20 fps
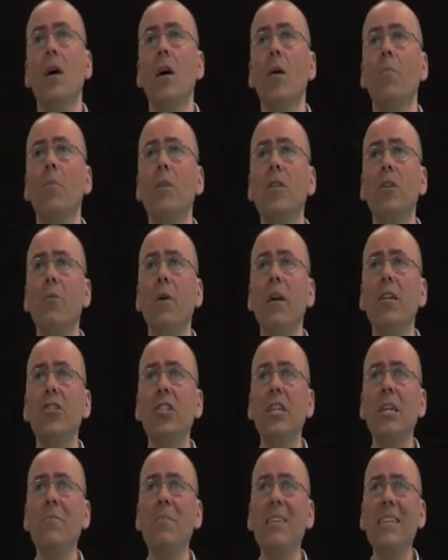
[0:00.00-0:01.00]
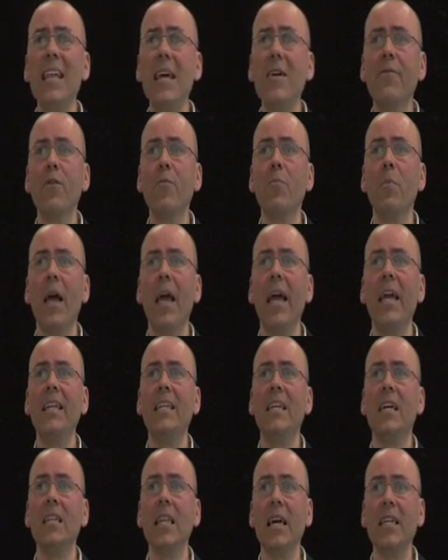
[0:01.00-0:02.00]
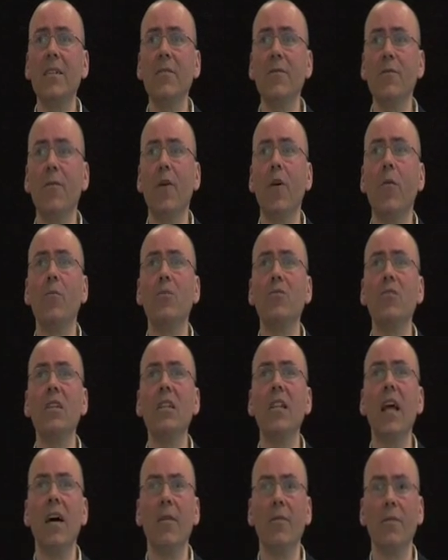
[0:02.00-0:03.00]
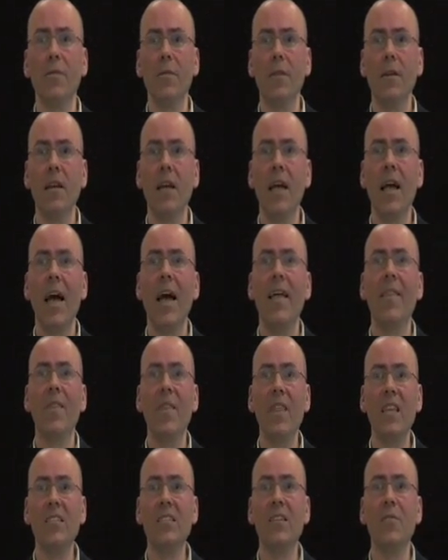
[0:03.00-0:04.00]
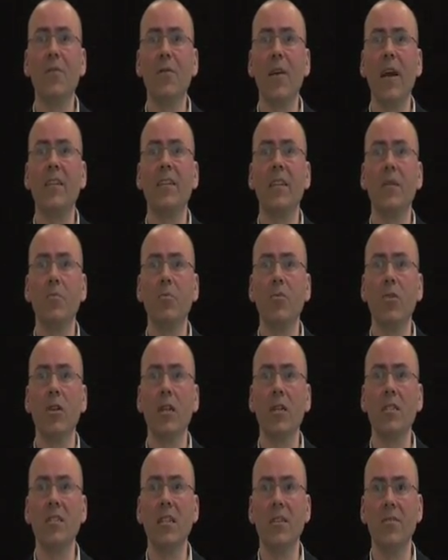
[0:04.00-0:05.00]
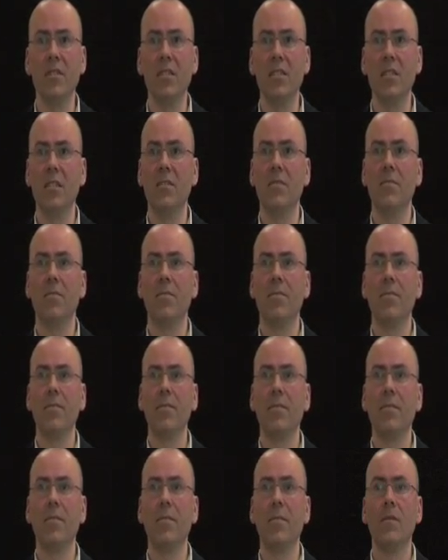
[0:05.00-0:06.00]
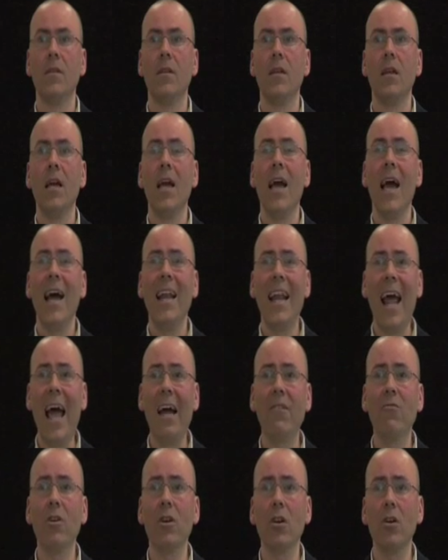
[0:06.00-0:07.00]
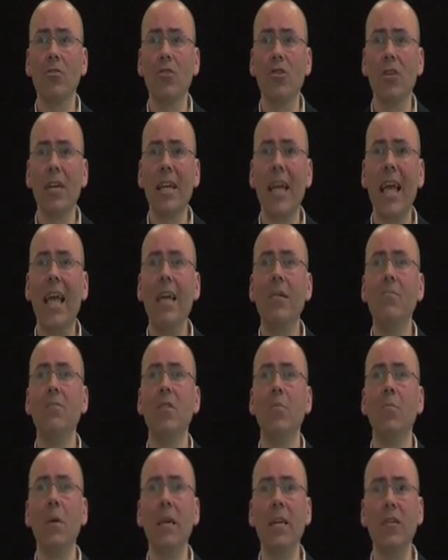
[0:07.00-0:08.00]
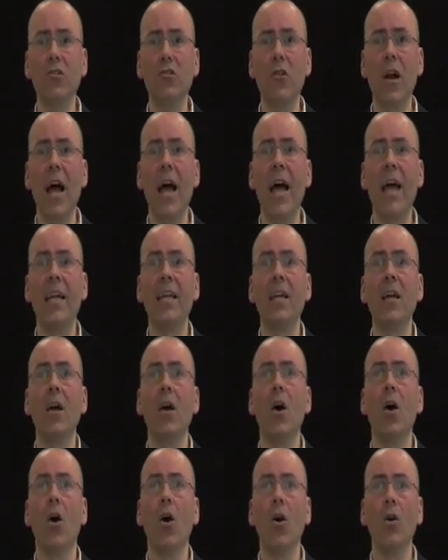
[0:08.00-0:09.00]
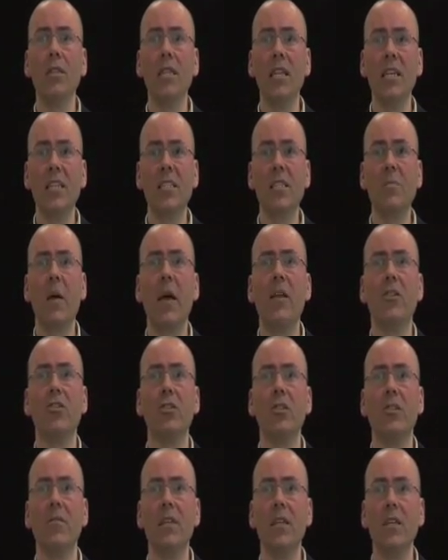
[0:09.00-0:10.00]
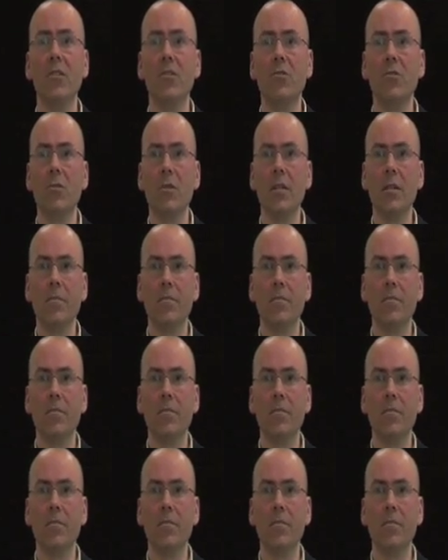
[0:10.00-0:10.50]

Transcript: But the regime never paid collective farmers enough, and this affected productivity. And agriculture came to be a drag on the expansion of industry.